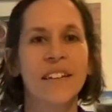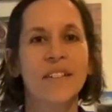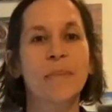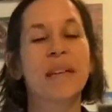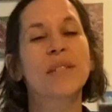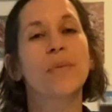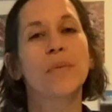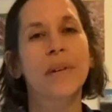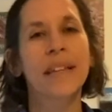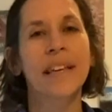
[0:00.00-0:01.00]
It makes it
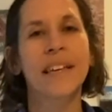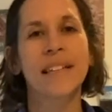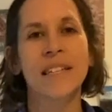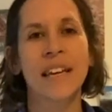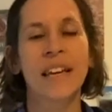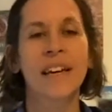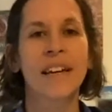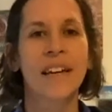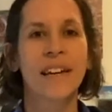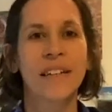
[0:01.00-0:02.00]
really easy
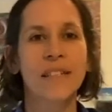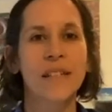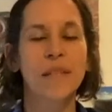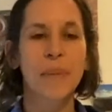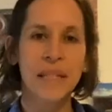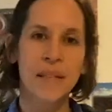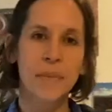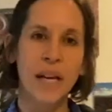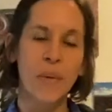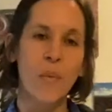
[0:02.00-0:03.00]
to spend some
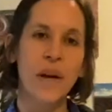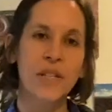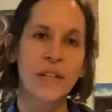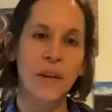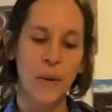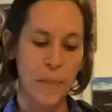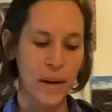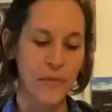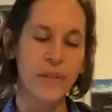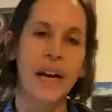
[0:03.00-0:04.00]
time watching your
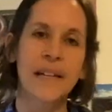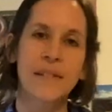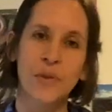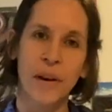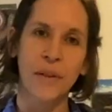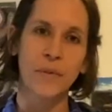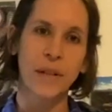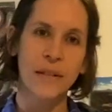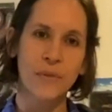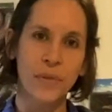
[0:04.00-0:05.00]
butterflies and
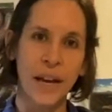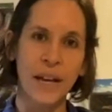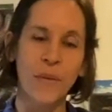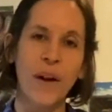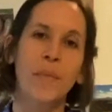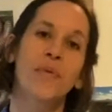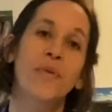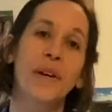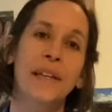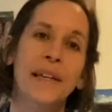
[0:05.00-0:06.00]
dragonflies flying around
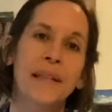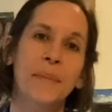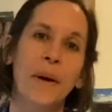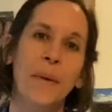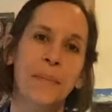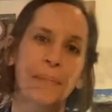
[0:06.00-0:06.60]
before you let them go.